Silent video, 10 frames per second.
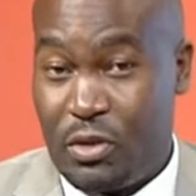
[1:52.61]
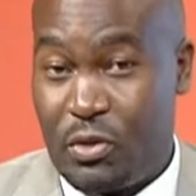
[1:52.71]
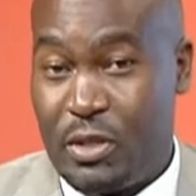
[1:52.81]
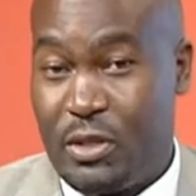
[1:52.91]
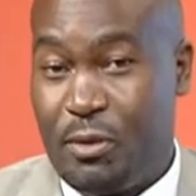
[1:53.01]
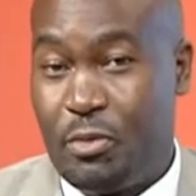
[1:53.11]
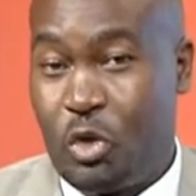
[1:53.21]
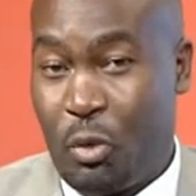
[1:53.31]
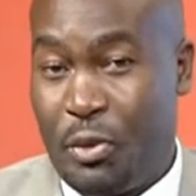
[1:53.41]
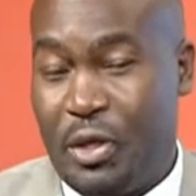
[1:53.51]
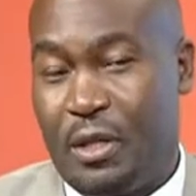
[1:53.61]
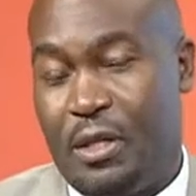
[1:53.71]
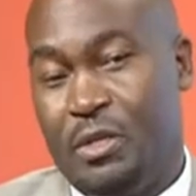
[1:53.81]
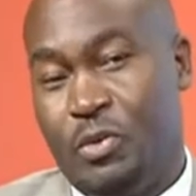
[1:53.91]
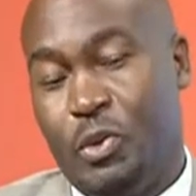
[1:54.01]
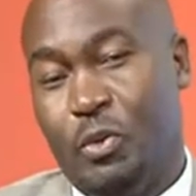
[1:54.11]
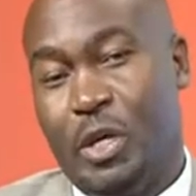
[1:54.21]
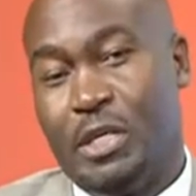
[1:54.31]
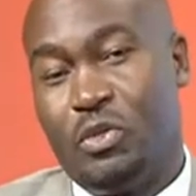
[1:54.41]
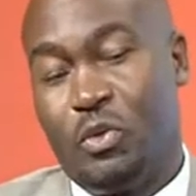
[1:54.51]
So it's the same topic that we
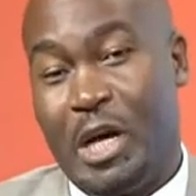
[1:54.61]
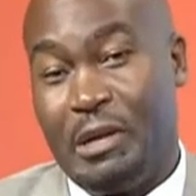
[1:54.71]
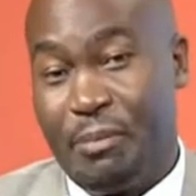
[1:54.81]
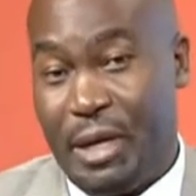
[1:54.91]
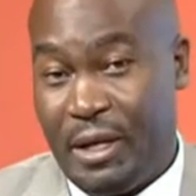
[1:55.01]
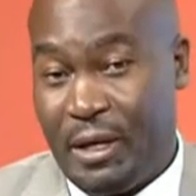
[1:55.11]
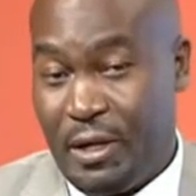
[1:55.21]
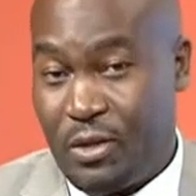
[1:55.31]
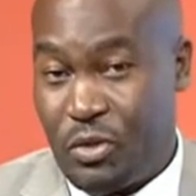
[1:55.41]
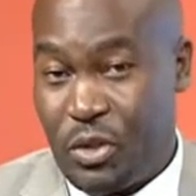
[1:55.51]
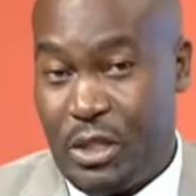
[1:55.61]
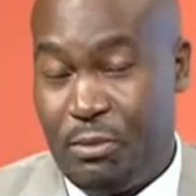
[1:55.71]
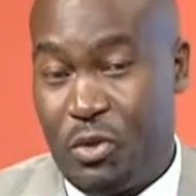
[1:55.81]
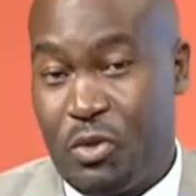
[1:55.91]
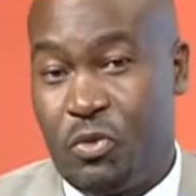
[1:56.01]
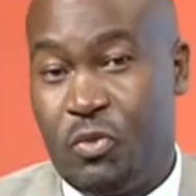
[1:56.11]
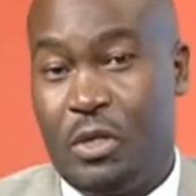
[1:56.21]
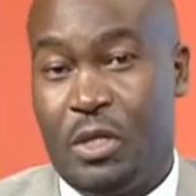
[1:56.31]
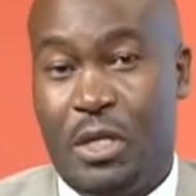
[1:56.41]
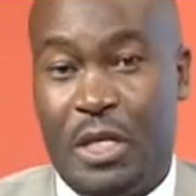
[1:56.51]
want to unpack again today because
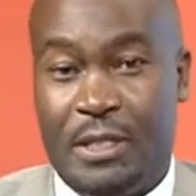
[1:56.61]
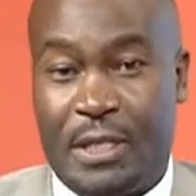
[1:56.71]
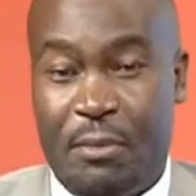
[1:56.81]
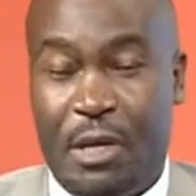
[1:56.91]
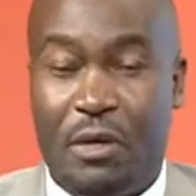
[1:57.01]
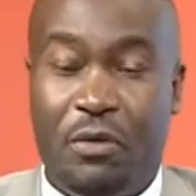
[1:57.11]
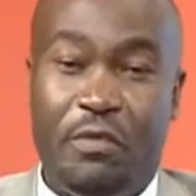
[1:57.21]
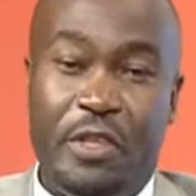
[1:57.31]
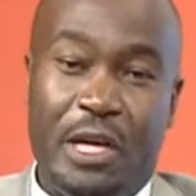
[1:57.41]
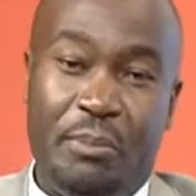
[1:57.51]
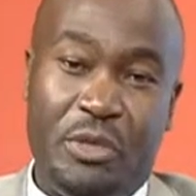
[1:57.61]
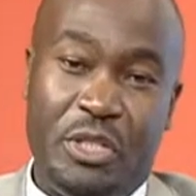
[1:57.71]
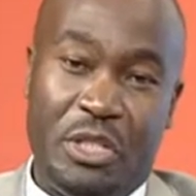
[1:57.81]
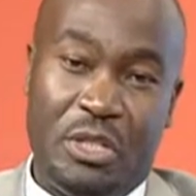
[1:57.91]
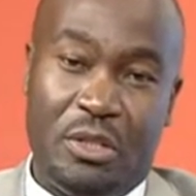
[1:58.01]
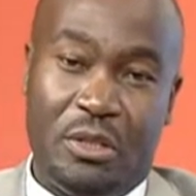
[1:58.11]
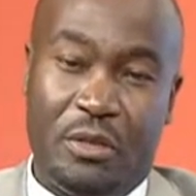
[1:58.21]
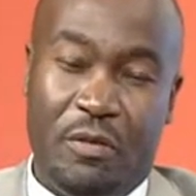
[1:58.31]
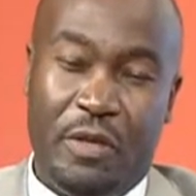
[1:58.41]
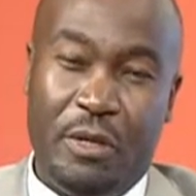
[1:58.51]
it's coming out of the appreciation
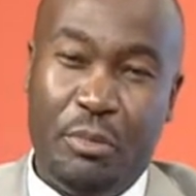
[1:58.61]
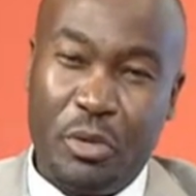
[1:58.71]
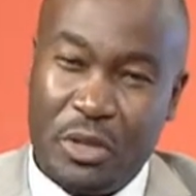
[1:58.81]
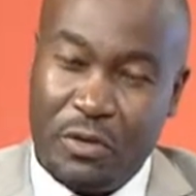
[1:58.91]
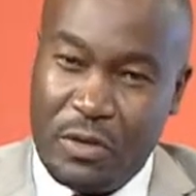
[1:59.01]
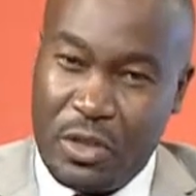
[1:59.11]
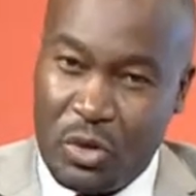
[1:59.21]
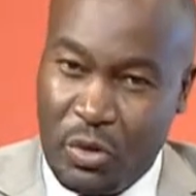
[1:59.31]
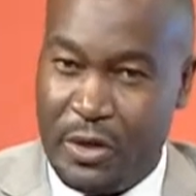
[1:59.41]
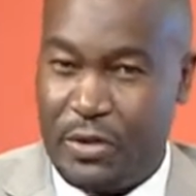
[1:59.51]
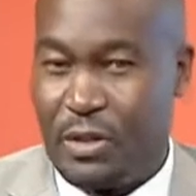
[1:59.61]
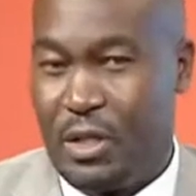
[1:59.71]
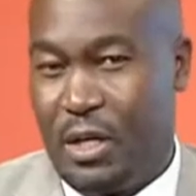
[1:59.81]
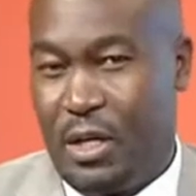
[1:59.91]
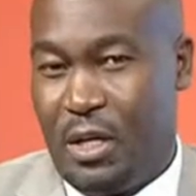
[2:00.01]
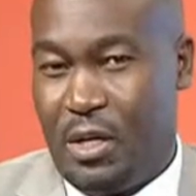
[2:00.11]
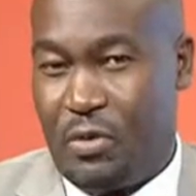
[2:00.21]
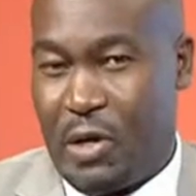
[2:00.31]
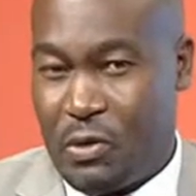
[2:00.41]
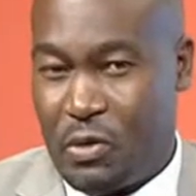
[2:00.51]
of the importance of insurance
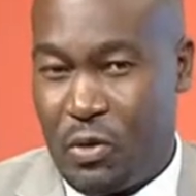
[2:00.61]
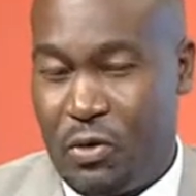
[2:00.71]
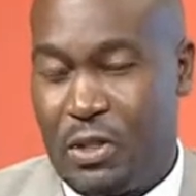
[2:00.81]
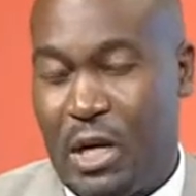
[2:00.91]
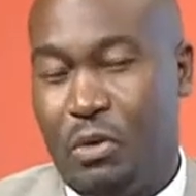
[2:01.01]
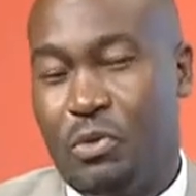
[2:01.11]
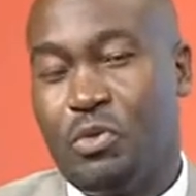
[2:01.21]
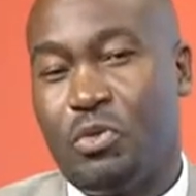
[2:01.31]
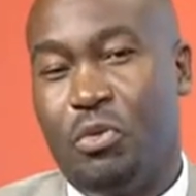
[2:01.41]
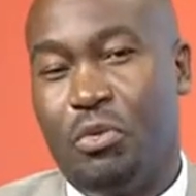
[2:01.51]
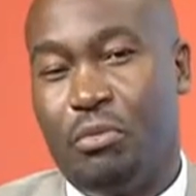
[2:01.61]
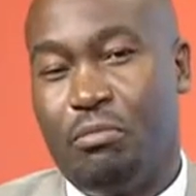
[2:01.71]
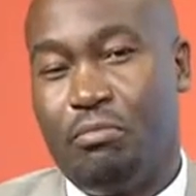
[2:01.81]
to households and also